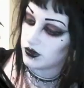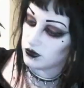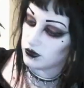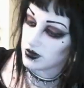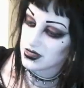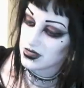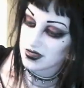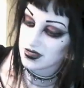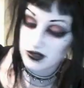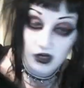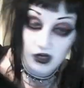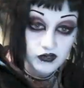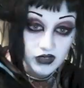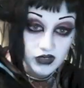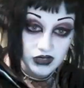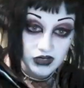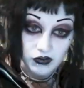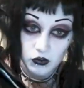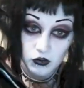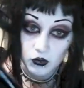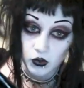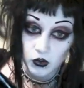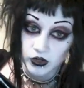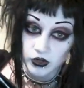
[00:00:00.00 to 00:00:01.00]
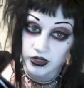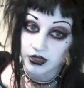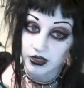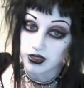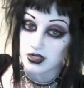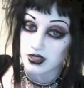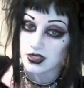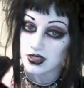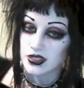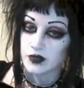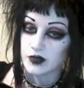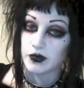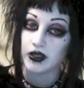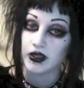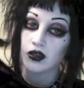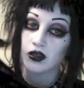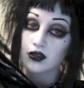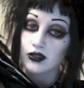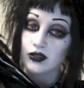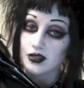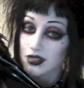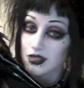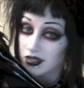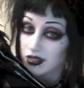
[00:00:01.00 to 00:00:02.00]
The reason I've never worn it is
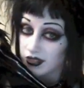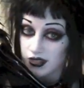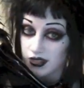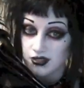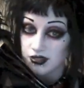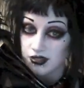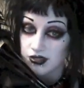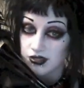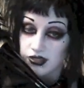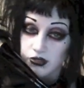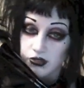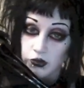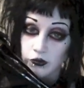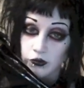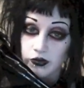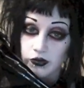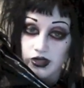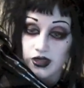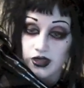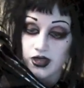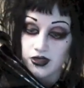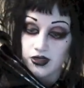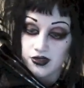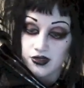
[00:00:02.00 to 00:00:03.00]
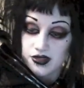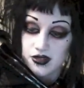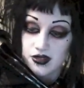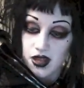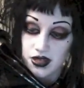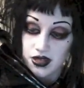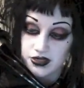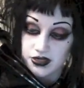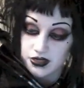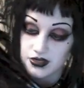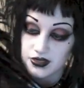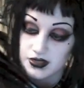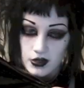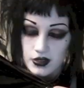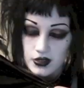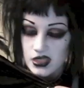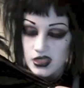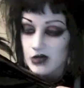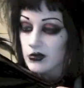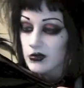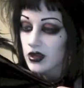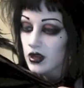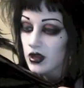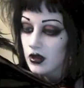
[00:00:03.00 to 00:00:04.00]
because it doesn't suit me in the slightest.
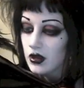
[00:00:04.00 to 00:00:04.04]
Something I